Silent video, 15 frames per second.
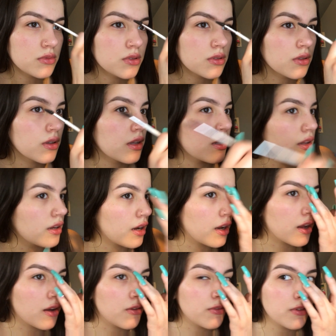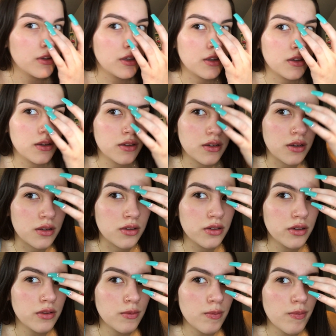so that like I have like
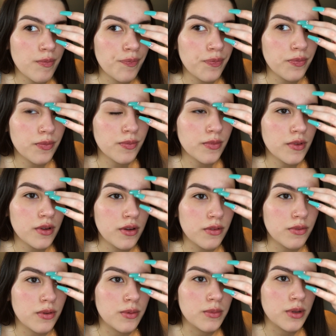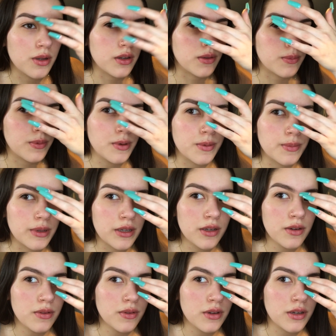color from the pomade
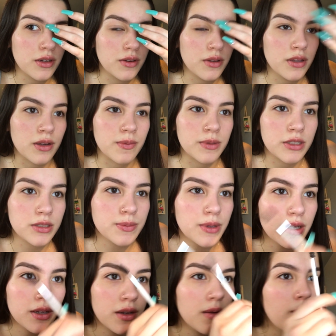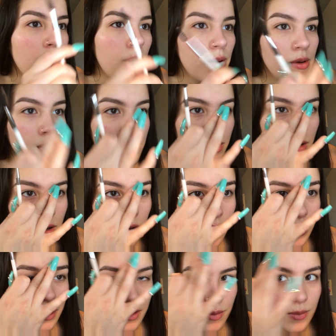right here in the empty spot.
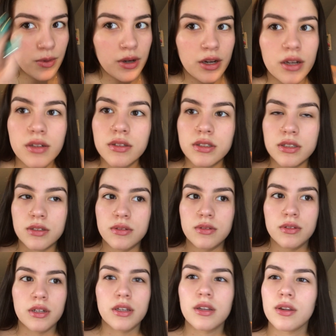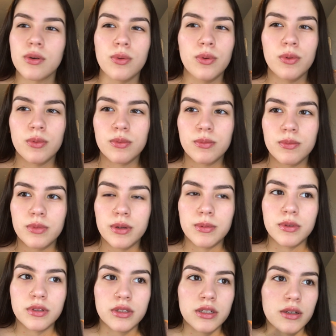And then when I conceal, like, you won't be
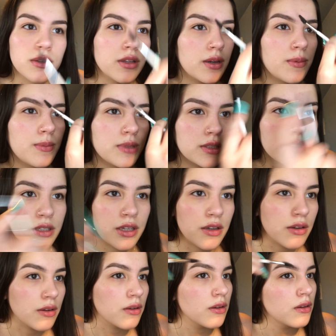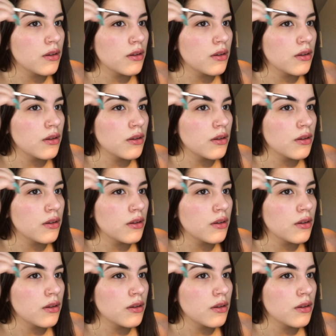able to tell that I'm missing hair.